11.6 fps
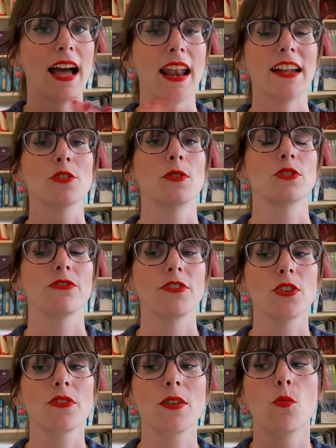I just want to feel
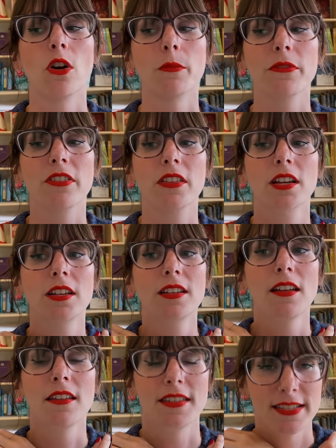the warmth
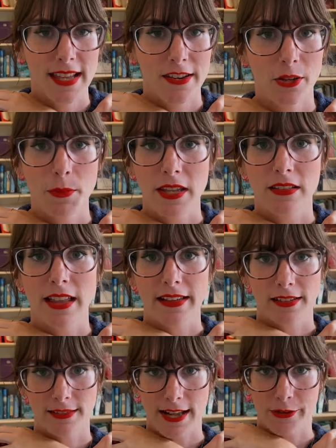descend on me like a
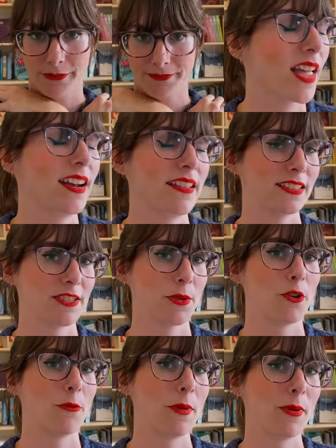cloud. And I think this sweater
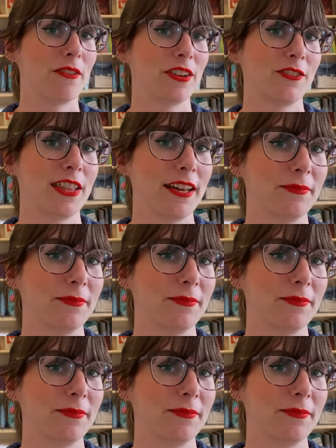would be perfect for that.